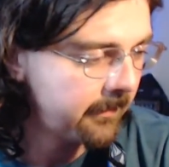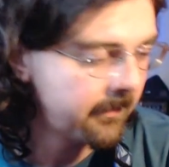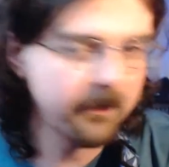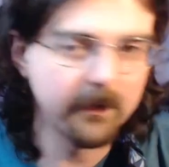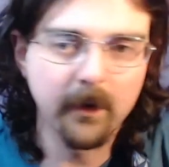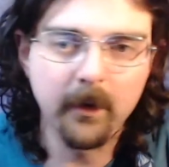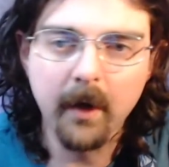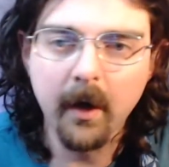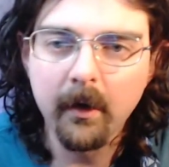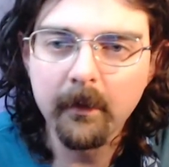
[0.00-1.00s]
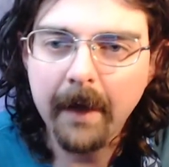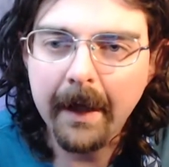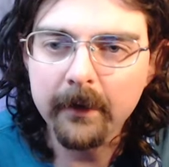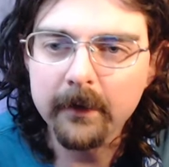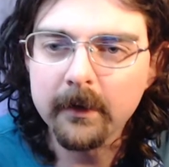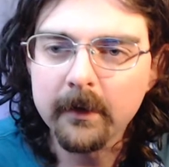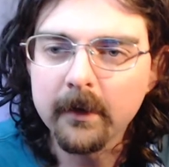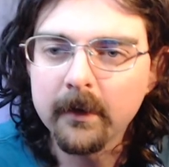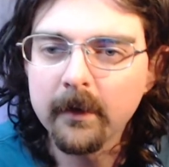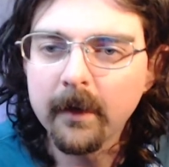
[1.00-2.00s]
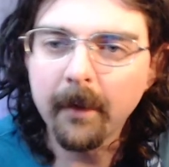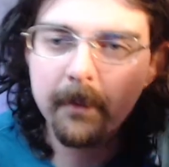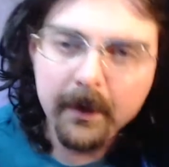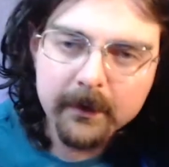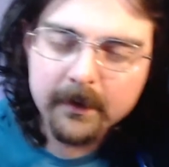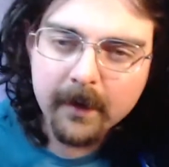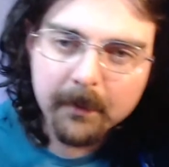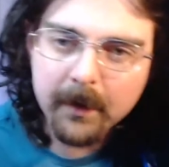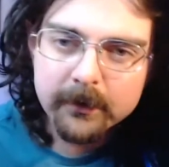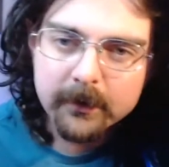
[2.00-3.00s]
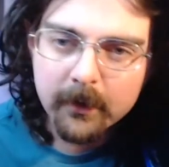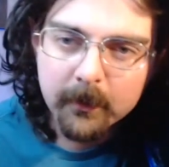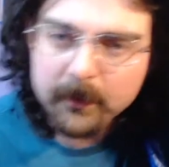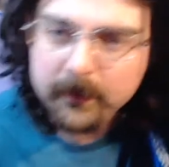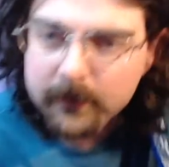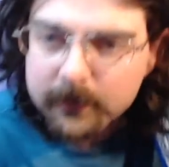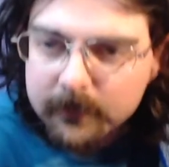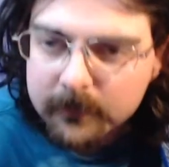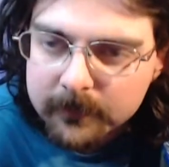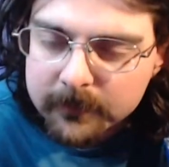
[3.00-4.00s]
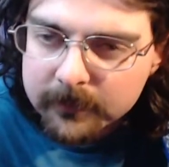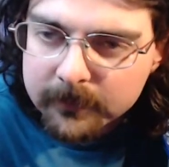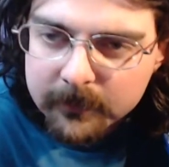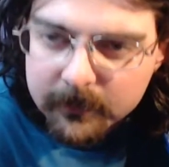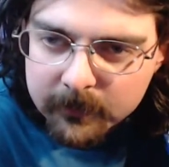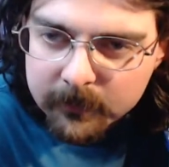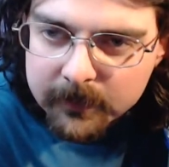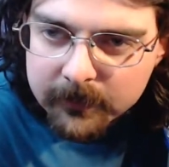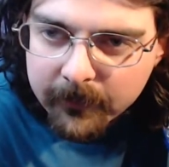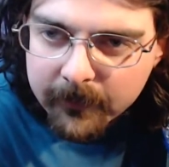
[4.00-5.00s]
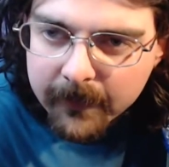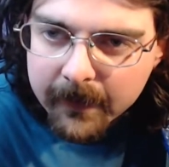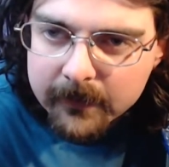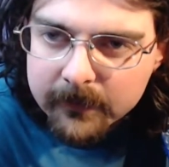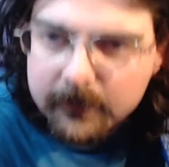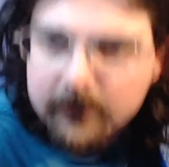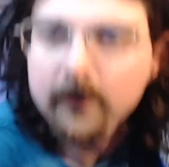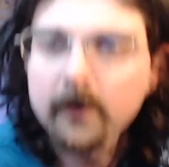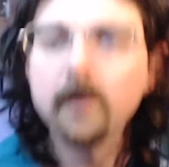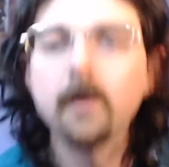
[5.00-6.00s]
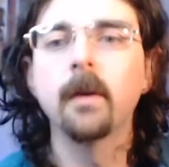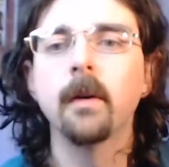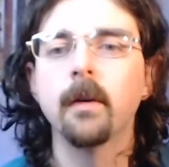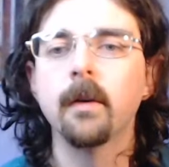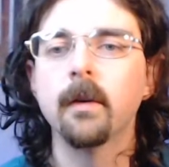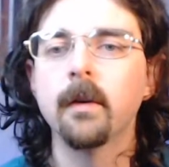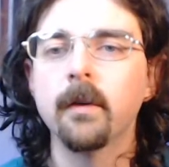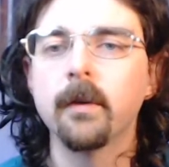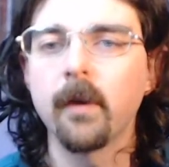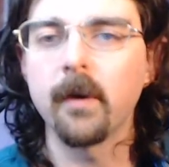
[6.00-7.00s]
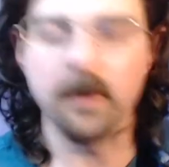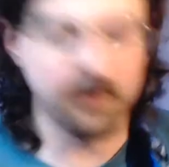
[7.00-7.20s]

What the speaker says: So, Alan, I'm not sure which thing that is. Sorry.